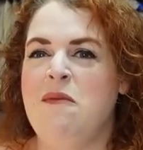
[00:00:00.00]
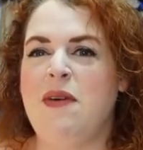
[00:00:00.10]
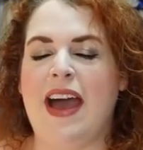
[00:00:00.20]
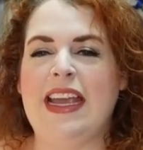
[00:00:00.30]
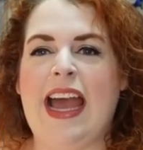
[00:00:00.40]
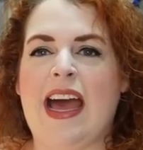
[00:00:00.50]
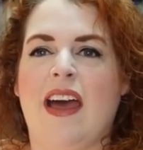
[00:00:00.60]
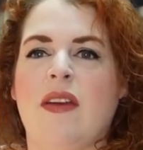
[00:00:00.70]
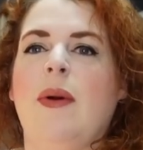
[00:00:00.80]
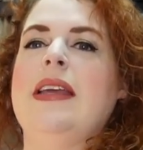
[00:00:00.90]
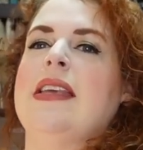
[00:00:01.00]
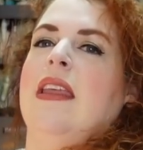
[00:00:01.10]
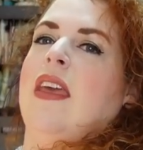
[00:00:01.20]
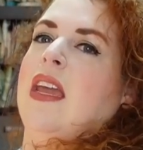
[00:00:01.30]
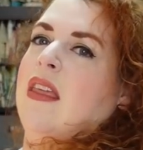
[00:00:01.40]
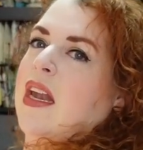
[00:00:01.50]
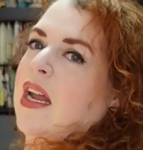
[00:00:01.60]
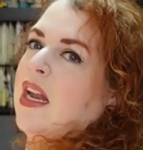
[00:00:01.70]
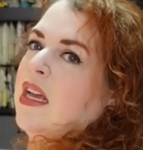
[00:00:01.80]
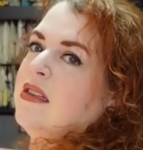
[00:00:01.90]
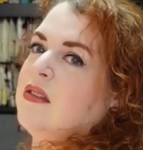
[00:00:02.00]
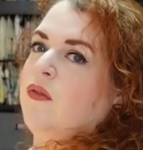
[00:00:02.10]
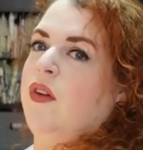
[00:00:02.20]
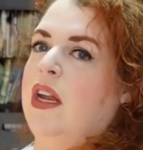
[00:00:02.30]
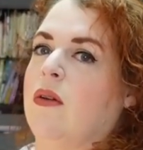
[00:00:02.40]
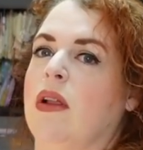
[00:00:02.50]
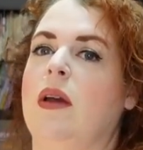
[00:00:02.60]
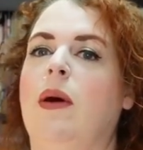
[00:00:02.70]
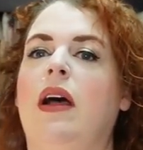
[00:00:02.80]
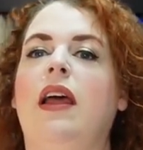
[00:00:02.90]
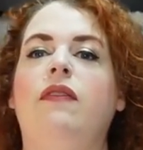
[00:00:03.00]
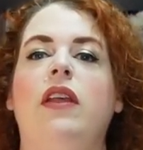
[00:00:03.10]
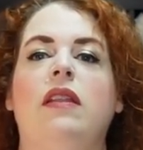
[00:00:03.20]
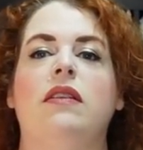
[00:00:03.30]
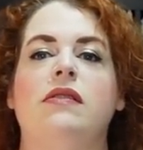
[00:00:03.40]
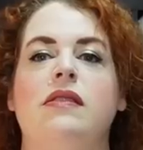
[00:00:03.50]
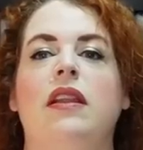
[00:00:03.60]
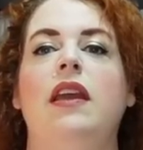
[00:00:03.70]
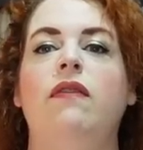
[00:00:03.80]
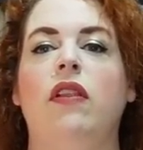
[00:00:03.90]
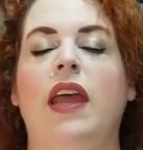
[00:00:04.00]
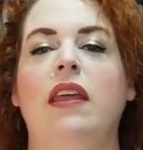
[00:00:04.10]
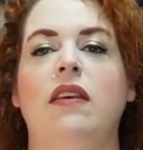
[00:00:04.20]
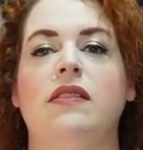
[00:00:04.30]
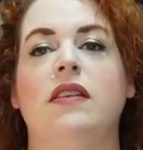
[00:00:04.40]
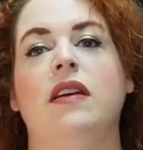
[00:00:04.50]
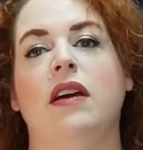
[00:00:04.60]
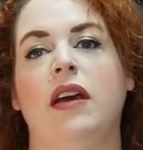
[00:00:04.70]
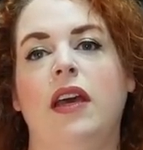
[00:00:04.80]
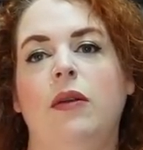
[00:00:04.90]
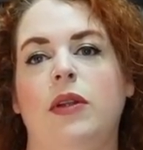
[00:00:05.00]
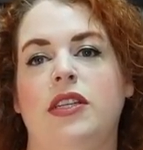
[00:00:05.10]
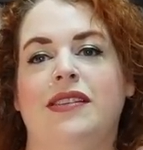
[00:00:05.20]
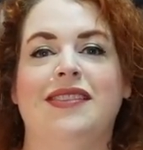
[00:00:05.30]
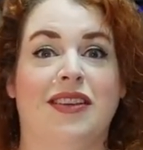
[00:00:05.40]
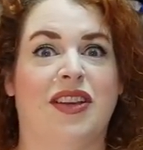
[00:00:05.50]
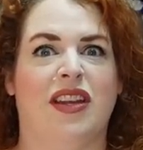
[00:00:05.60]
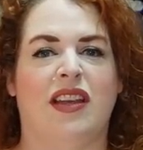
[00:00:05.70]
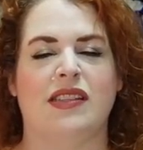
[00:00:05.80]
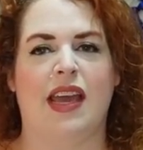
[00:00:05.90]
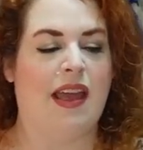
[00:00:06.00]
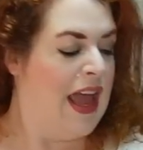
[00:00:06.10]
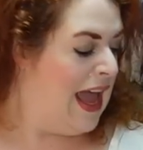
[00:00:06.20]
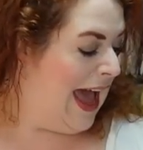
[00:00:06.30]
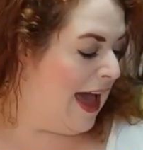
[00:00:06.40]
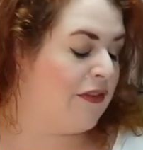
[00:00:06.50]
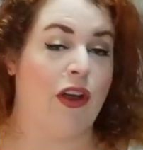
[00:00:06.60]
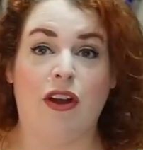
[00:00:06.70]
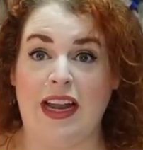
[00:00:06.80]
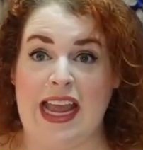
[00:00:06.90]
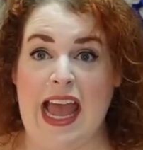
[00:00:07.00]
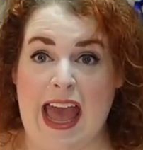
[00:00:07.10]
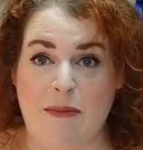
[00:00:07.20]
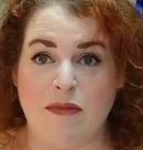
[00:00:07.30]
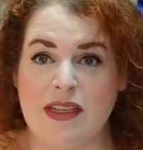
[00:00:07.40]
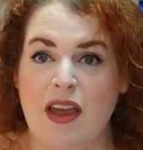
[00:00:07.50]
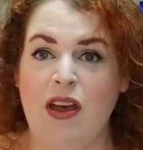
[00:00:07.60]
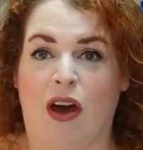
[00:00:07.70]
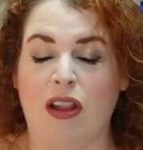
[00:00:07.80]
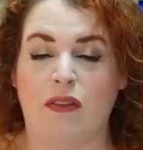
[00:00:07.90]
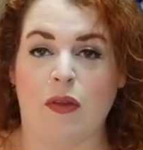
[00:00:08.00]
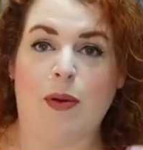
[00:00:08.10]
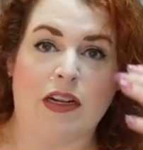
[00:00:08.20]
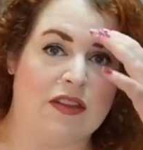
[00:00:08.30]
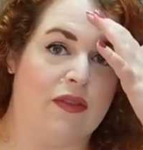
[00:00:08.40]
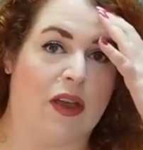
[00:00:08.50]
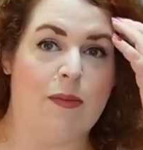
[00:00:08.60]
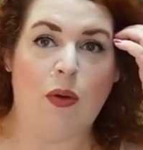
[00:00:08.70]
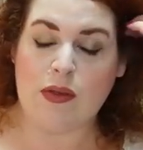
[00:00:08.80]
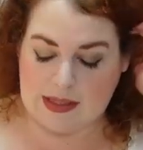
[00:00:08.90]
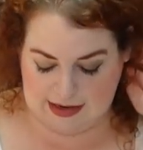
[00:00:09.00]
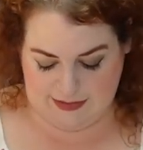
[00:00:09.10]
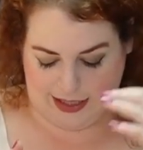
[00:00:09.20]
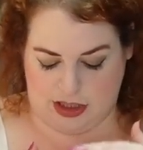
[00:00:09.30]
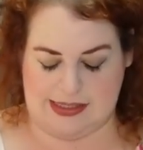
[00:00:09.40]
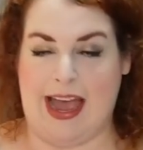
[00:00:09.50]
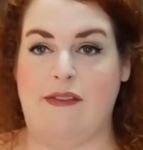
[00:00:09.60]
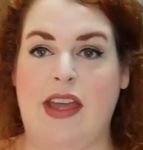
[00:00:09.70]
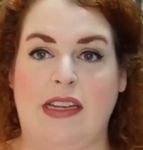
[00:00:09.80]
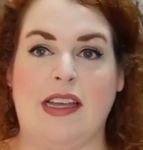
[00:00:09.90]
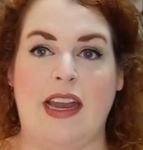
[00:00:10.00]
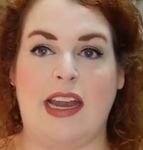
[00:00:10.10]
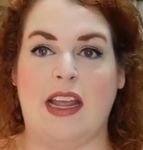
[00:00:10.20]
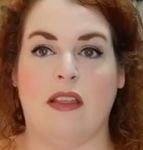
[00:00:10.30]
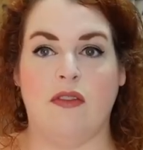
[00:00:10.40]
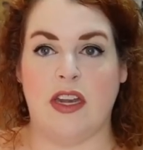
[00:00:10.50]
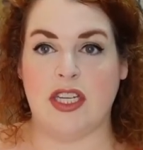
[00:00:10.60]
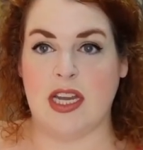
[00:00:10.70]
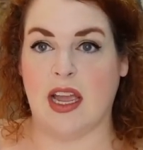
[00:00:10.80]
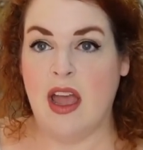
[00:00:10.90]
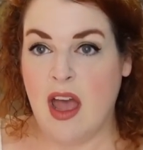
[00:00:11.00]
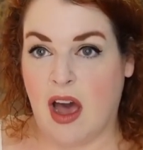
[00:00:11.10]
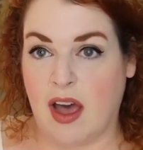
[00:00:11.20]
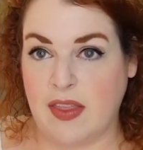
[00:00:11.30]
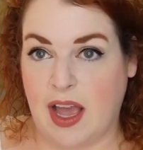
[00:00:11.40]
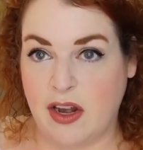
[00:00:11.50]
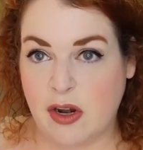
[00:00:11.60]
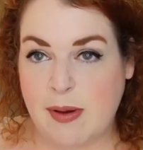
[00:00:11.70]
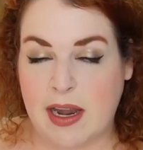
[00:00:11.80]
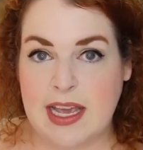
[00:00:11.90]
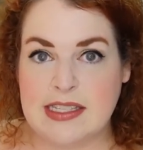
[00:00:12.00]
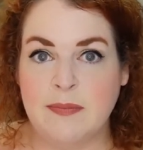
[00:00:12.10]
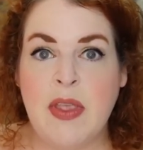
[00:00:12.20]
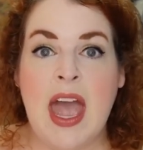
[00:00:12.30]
But yeah, otherwise I think that it is fitting really well. I feel like the sleeve length is good, which is good because I have already hemmed all of the parts of the kimono sleeve. I just haven't done any of the finishing on the underbodice.